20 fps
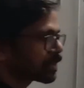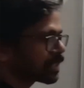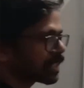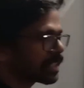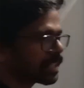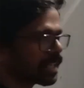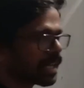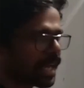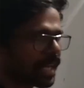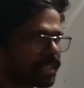do
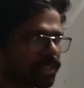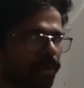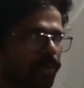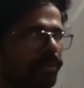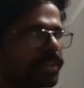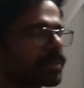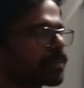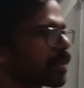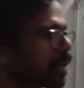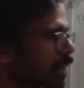the
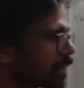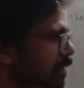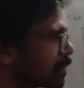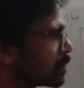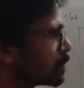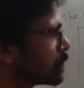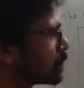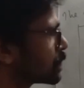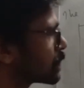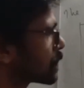encoding part.
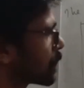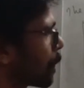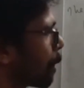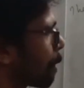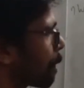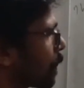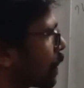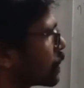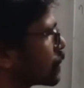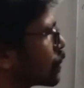
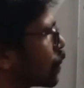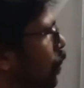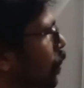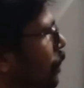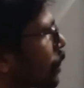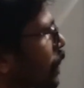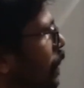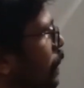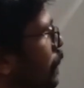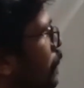
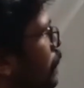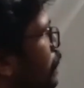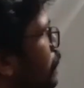So